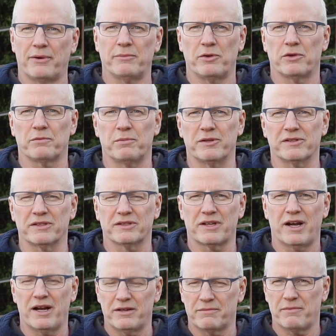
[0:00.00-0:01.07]
from those business
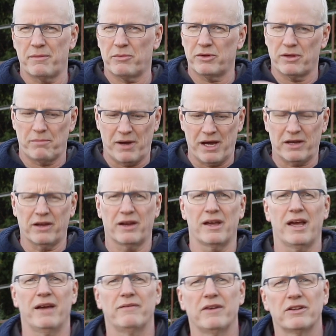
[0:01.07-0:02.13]
cards. Remember on the back, you're going
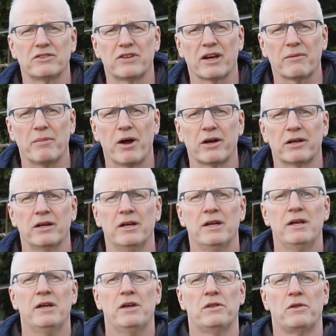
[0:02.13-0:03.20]
to have that check mark?
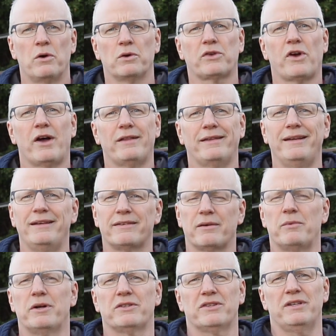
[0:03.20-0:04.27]
Those hot leads, I
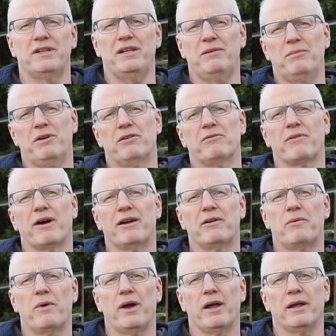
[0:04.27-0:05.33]
want you to email right
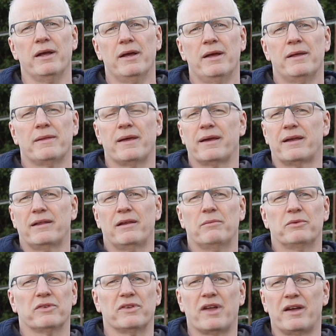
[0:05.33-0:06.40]
away, thinking it
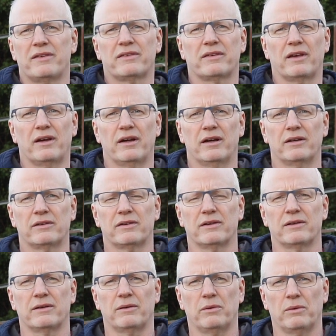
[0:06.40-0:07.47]
was nice
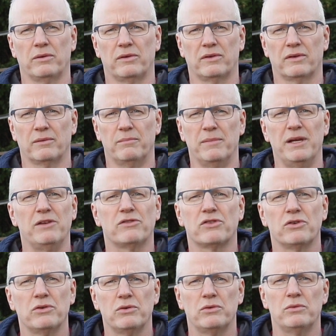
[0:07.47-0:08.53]
to meet
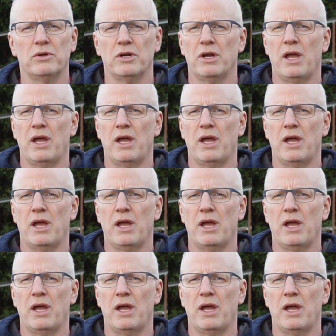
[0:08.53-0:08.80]
you,